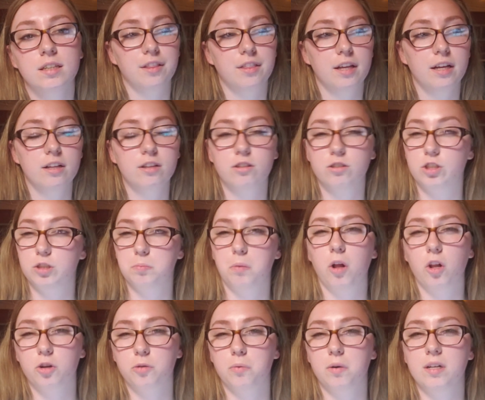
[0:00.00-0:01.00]
I think they're
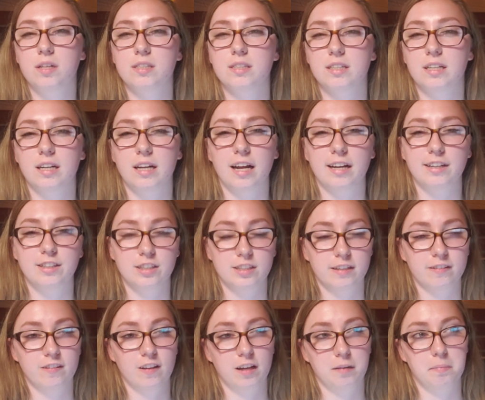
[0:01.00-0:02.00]
smaller ones and I just
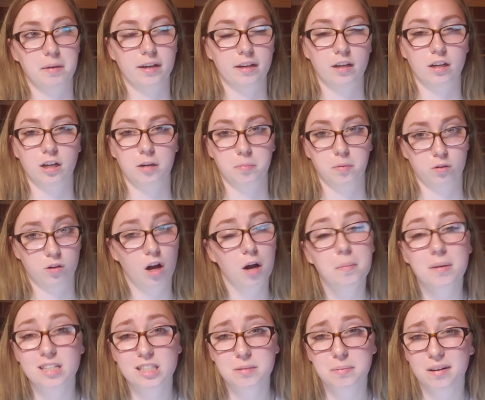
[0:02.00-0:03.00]
have to like make a couple
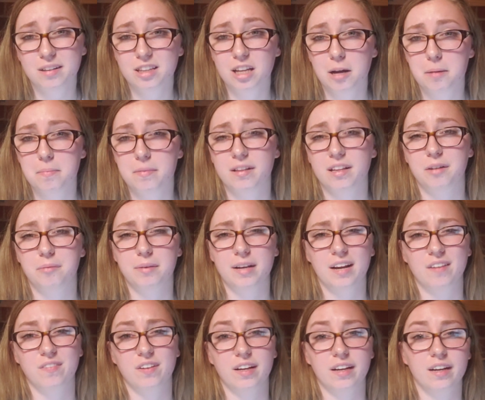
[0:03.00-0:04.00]
comments about them and then we
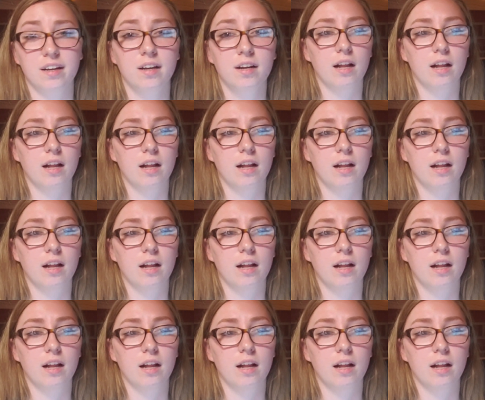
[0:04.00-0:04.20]
have like